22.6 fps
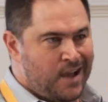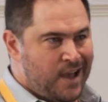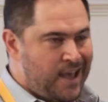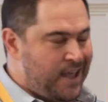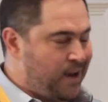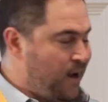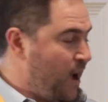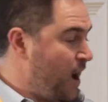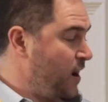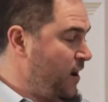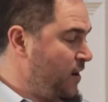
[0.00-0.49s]

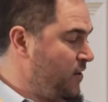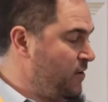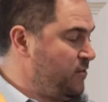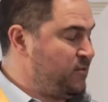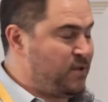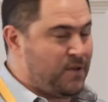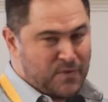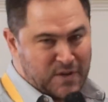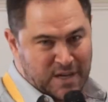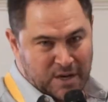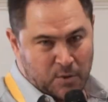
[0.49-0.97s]
And
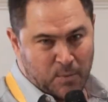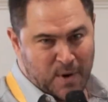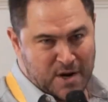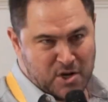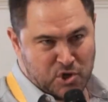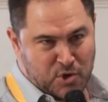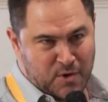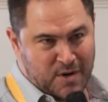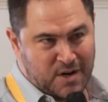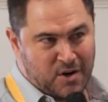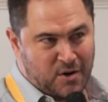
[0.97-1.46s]
if you didn't
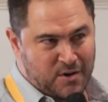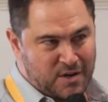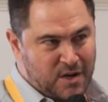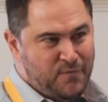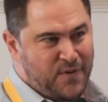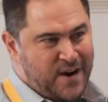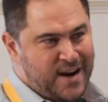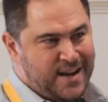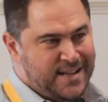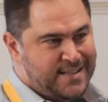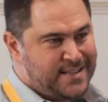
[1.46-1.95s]
register it or
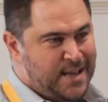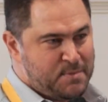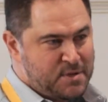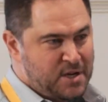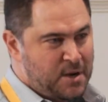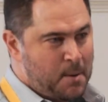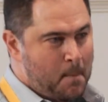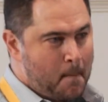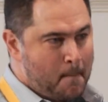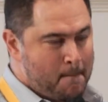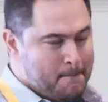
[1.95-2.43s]
didn't find an
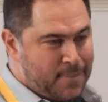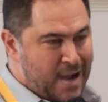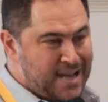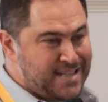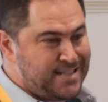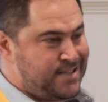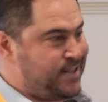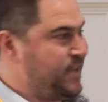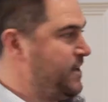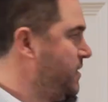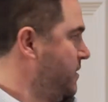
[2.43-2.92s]
exemption,
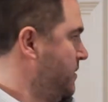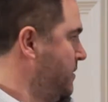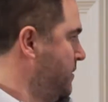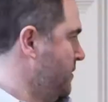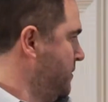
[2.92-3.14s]
busted.